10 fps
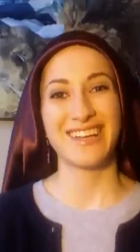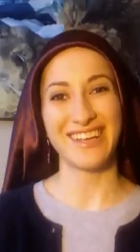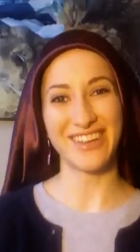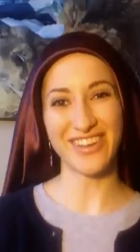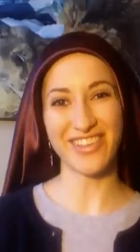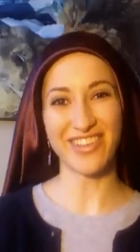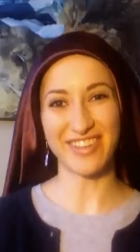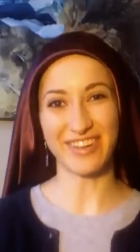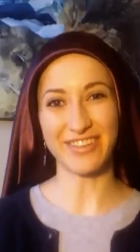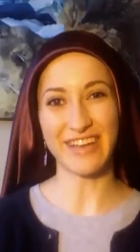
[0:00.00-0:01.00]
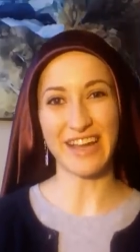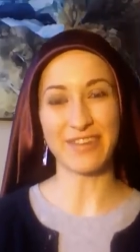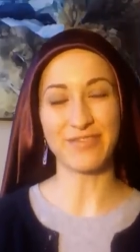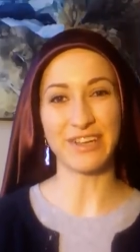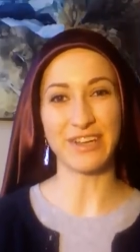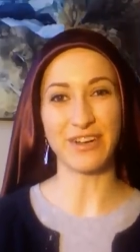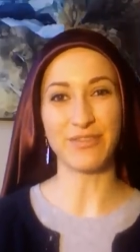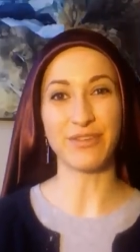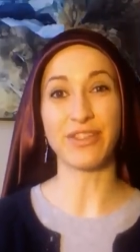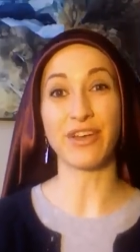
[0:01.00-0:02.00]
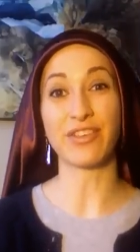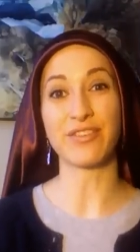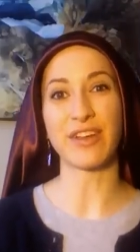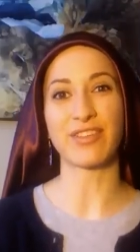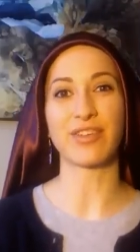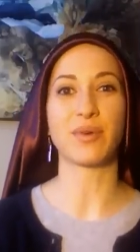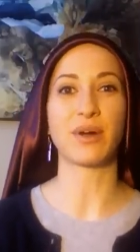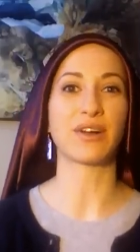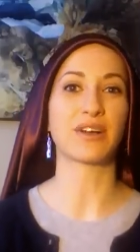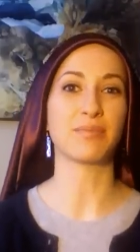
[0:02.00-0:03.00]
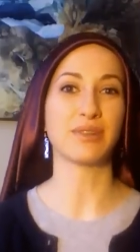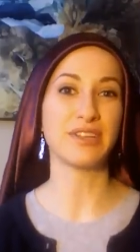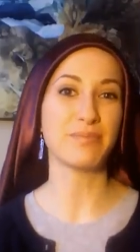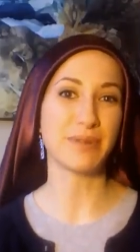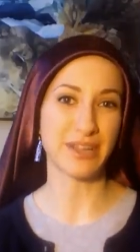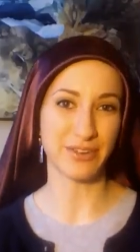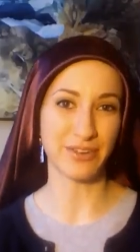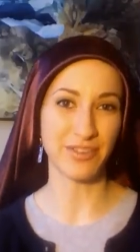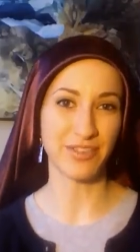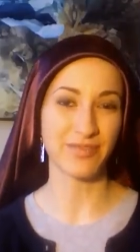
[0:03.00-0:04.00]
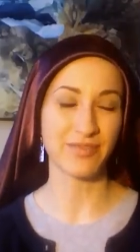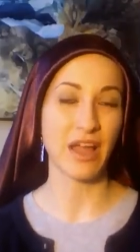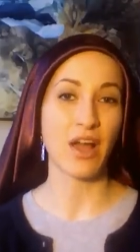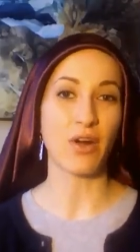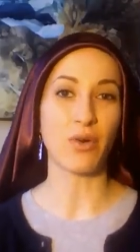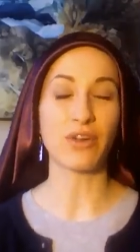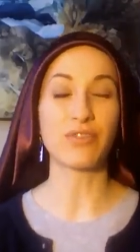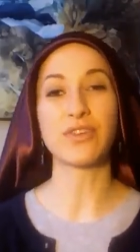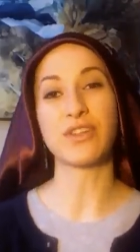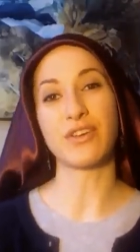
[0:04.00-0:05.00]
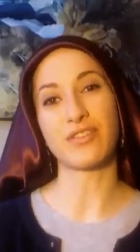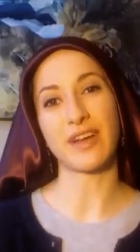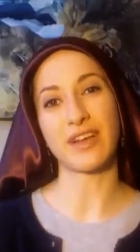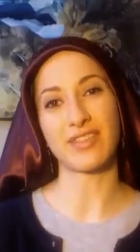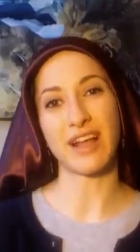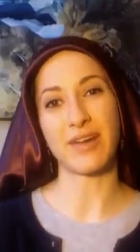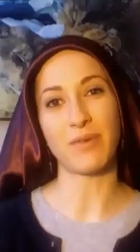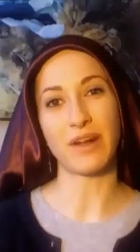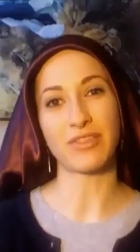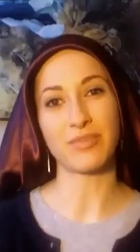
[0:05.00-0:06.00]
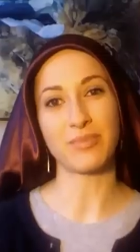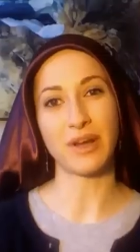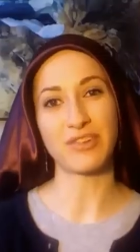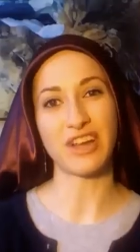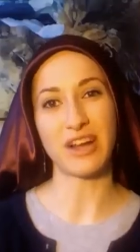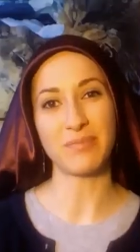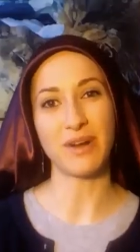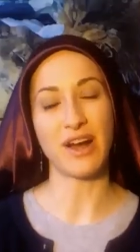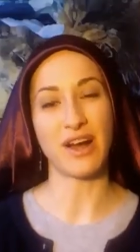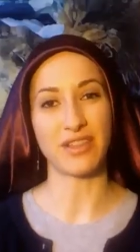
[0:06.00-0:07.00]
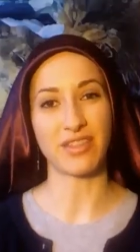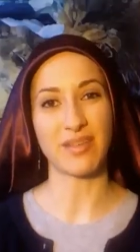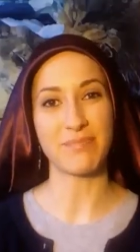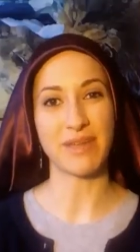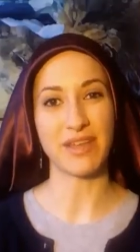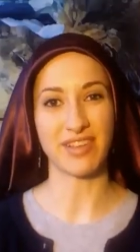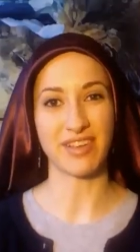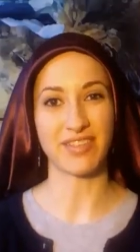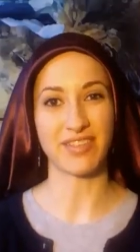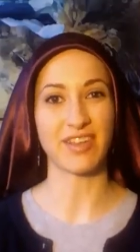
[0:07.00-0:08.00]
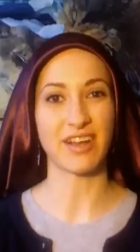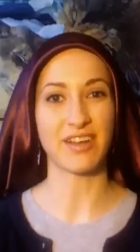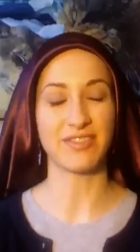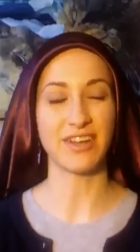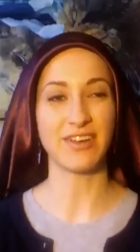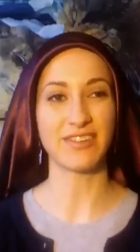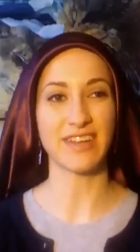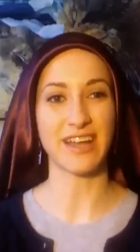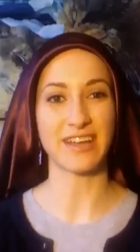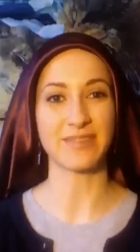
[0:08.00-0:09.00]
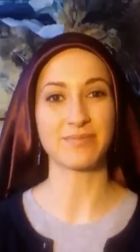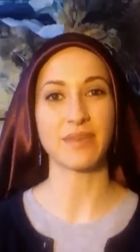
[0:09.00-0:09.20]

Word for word: Here is a tichel tying video for those of us who are complete beginners or for those of us that want to brush up on some basics of tichel tying.